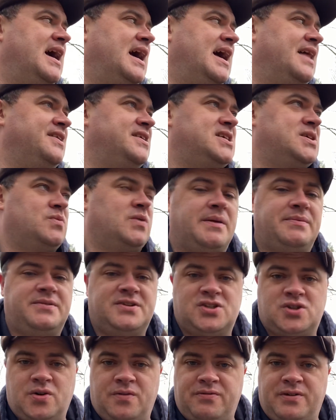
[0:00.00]
And this is what I'm
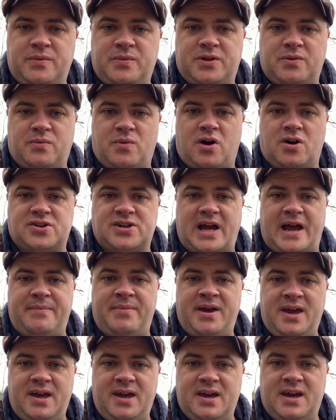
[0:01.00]
discovering with the watch. I'm
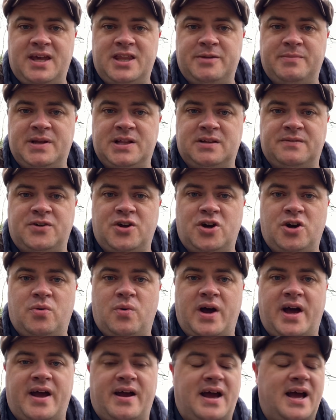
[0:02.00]
here in the middle of
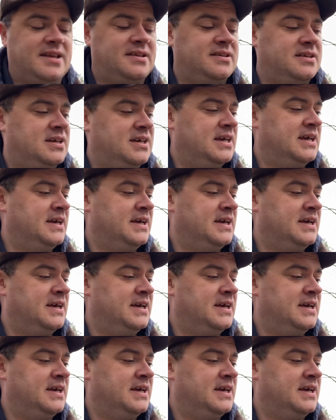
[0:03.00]
nowhere, and